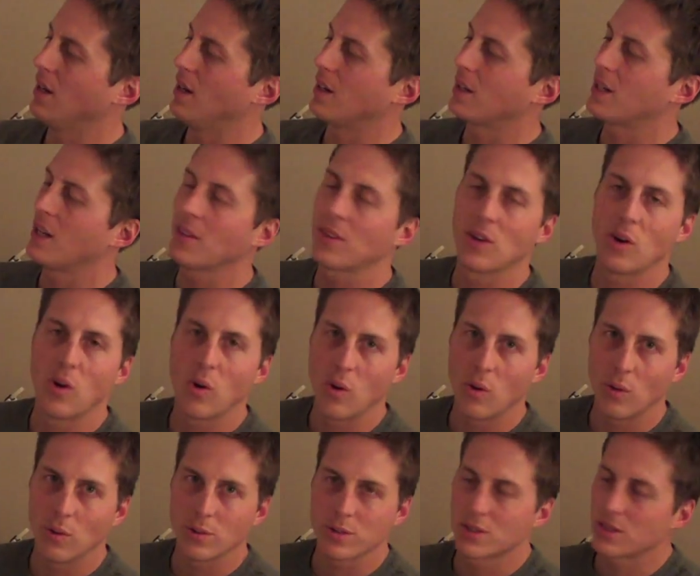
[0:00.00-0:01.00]
cut the
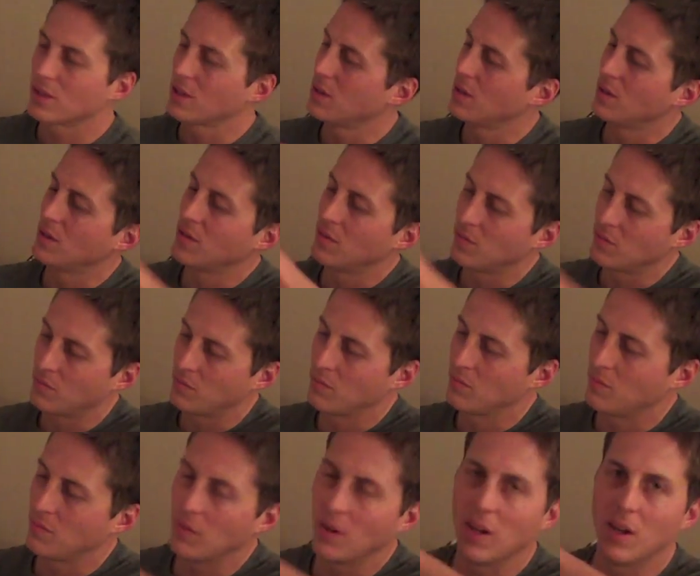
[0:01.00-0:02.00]
holes,
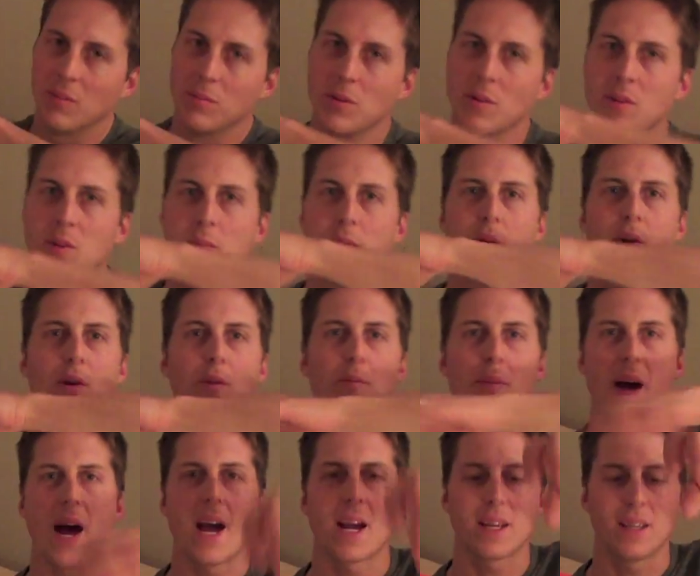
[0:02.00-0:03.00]
move the motor
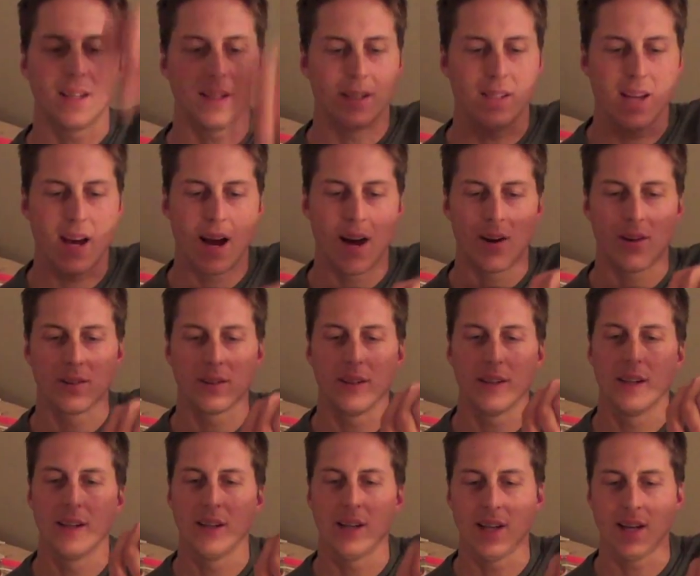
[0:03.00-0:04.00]
back and down,
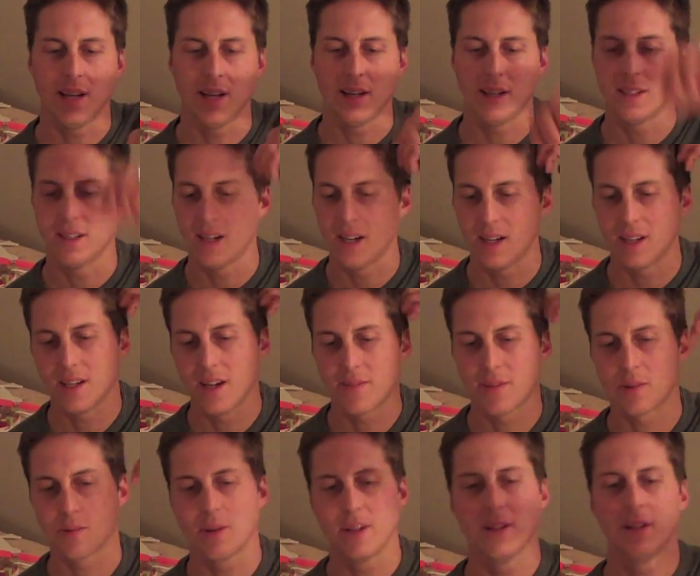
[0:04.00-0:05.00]
and you have
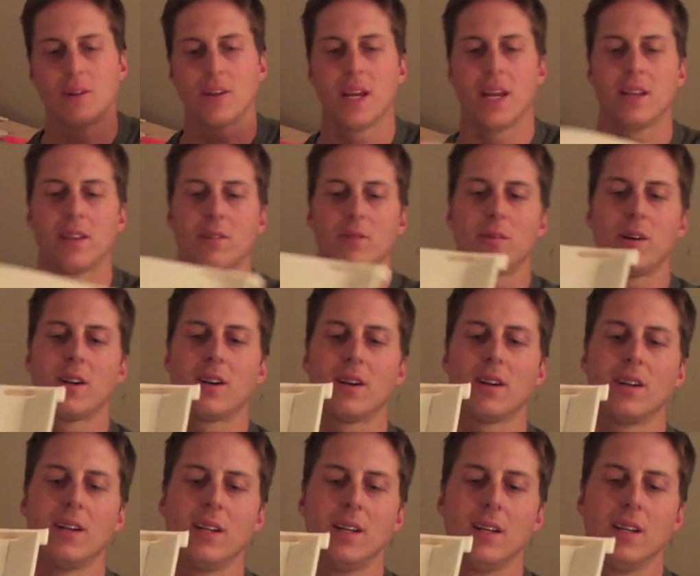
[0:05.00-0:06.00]
to relocate the rudder.